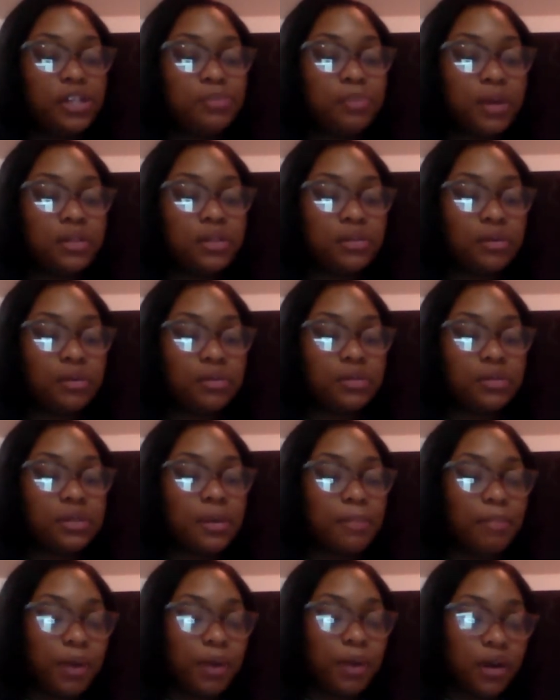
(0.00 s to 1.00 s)
muscles.
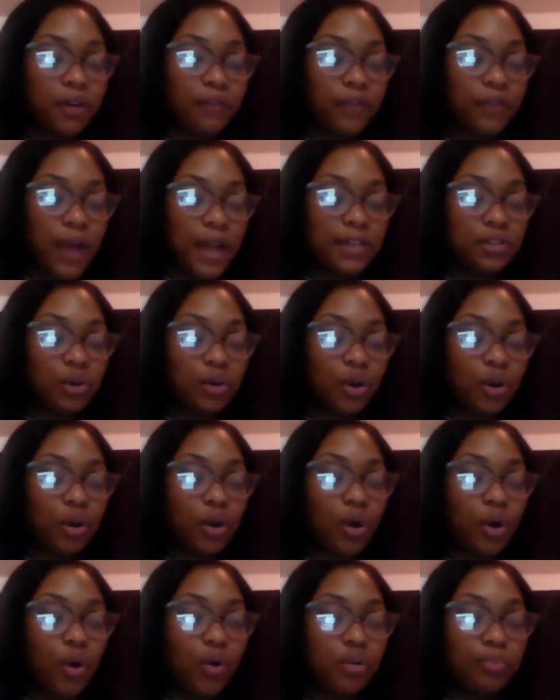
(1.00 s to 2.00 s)
Butterflies are
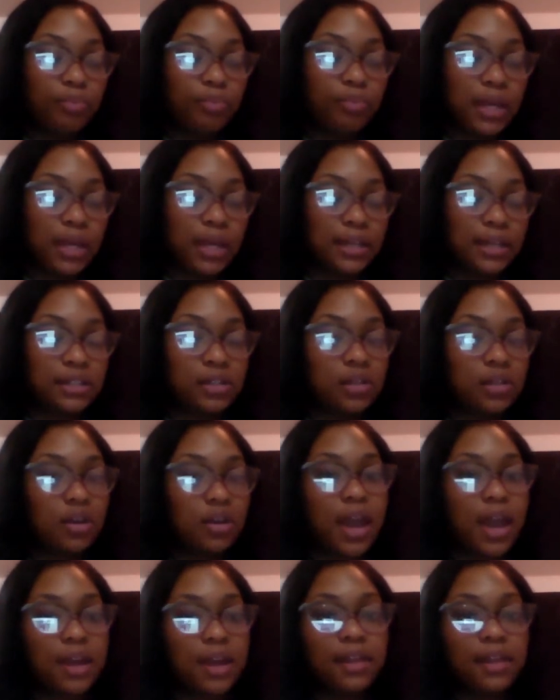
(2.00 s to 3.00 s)
cold-blooded, so
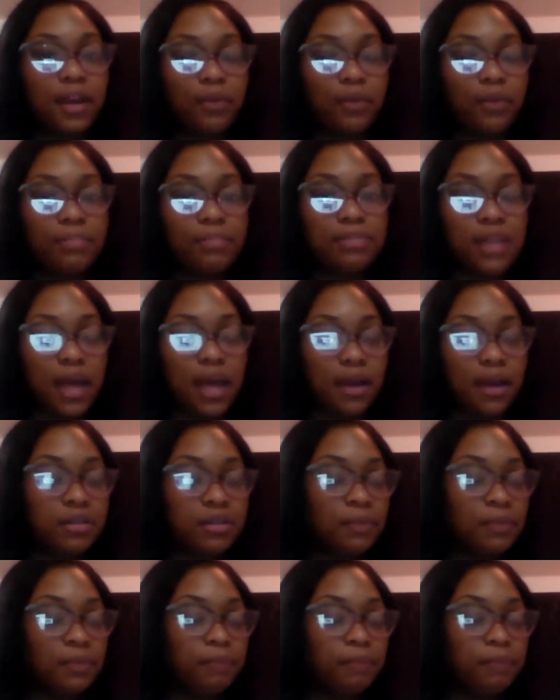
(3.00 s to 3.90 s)
they're kind of like reptiles.